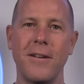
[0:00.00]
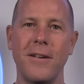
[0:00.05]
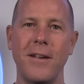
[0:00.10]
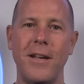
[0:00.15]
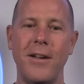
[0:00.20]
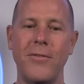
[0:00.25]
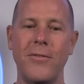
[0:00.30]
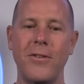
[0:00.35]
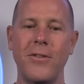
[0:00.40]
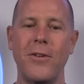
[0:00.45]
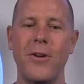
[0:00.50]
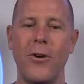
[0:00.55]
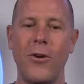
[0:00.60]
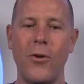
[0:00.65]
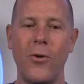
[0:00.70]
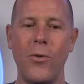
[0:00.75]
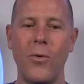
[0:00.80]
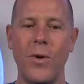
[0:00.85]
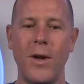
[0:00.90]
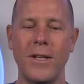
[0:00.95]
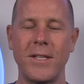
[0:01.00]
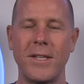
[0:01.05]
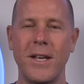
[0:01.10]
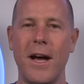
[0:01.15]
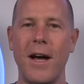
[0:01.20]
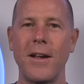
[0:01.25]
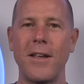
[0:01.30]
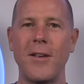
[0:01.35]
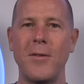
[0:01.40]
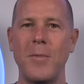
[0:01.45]
Even though it's
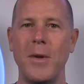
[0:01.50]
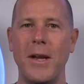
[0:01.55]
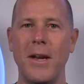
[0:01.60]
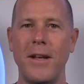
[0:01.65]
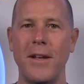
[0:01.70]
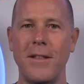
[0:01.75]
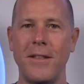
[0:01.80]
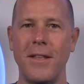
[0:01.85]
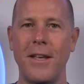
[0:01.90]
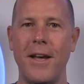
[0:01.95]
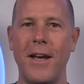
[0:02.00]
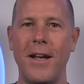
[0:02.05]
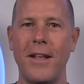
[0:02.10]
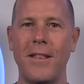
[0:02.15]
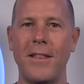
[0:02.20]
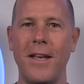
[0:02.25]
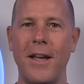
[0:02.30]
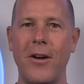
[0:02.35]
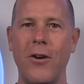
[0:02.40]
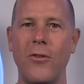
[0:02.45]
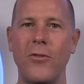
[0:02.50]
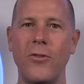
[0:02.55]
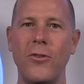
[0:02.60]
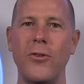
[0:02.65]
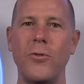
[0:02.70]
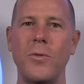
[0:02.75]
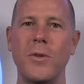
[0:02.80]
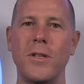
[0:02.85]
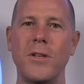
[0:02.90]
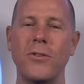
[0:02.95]
documented that they all
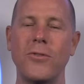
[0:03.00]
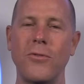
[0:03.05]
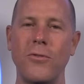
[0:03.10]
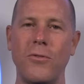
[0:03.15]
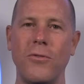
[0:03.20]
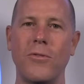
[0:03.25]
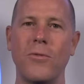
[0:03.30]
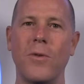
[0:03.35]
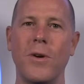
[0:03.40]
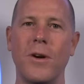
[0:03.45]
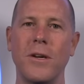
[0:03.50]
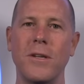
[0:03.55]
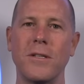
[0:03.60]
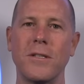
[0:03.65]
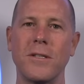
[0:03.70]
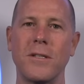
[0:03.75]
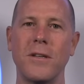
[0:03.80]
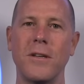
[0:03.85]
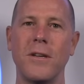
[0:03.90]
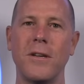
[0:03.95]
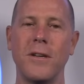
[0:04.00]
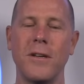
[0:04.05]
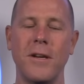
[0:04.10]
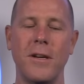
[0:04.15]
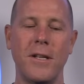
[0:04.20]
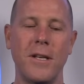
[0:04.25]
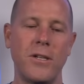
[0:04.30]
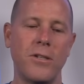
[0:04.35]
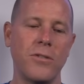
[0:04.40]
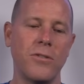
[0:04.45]
knew what the truth was
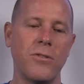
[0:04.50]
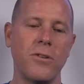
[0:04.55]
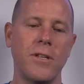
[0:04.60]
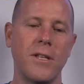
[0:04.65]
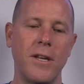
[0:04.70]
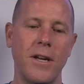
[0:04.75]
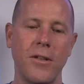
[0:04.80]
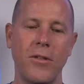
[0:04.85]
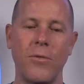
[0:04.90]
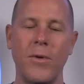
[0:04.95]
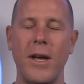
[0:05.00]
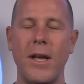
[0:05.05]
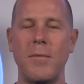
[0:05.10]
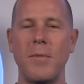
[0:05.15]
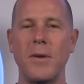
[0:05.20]
and they just looked the other way